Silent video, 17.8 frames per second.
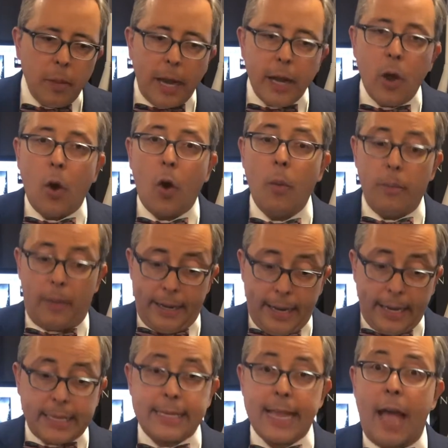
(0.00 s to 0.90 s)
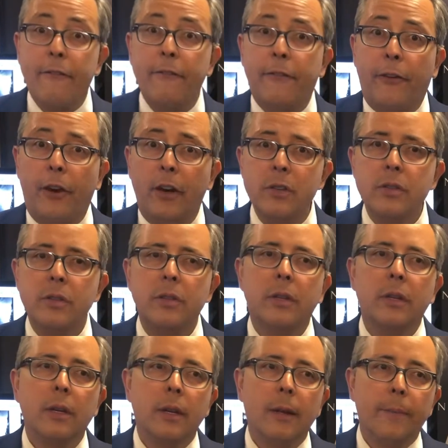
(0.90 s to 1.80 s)
my, my exam first,
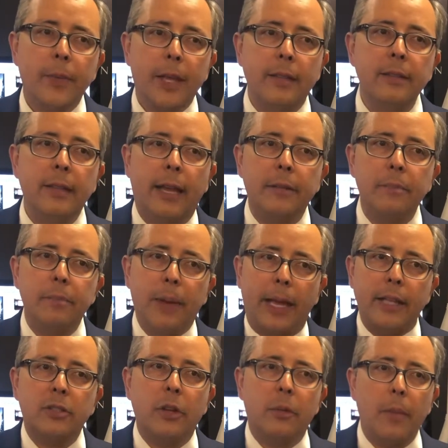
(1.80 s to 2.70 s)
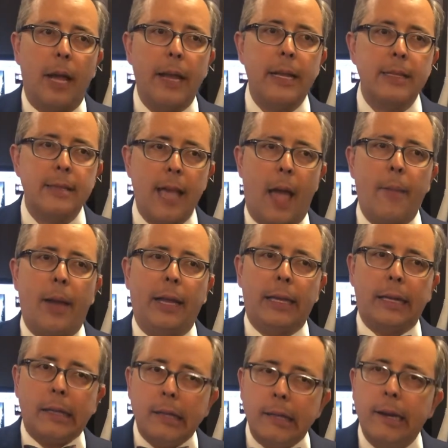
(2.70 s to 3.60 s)
and then based on my exam, I
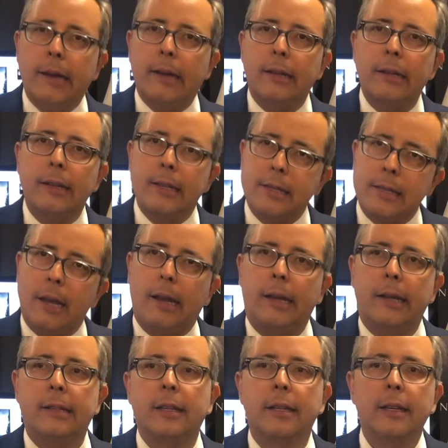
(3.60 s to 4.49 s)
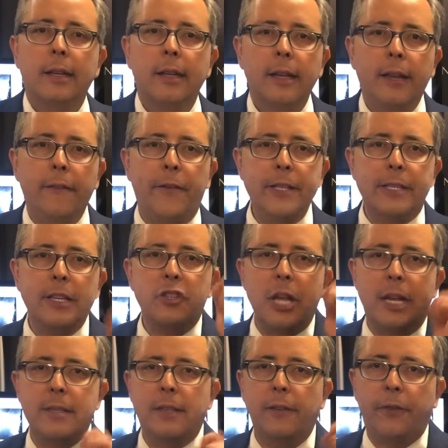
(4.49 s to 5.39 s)
clearly decide if it's a
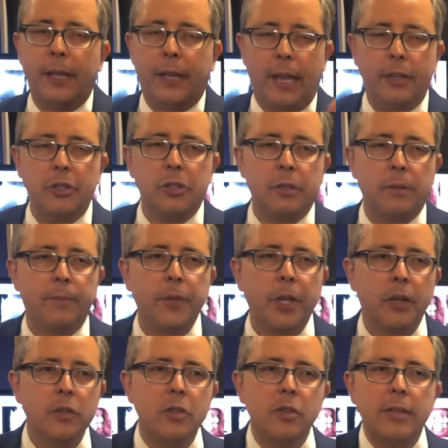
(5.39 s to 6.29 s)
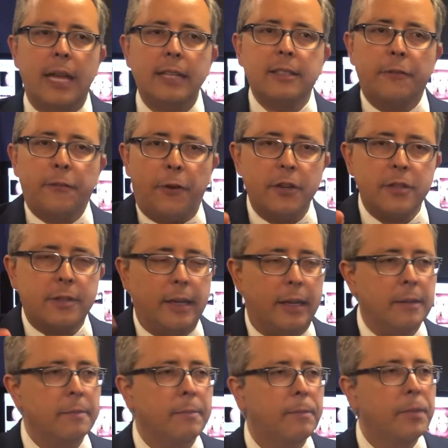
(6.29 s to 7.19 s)
justification. So that's the first thing.
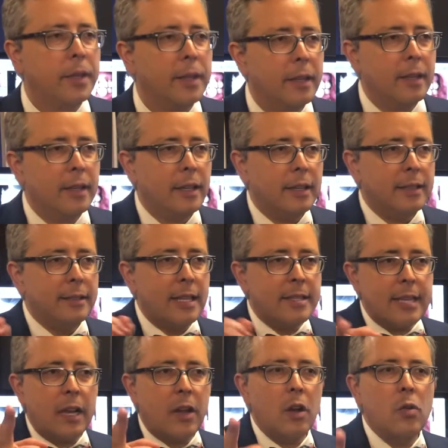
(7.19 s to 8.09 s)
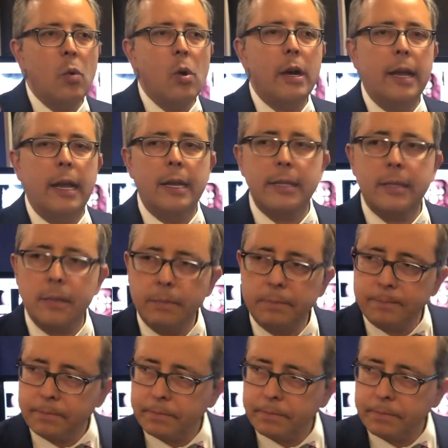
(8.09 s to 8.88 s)
The second one is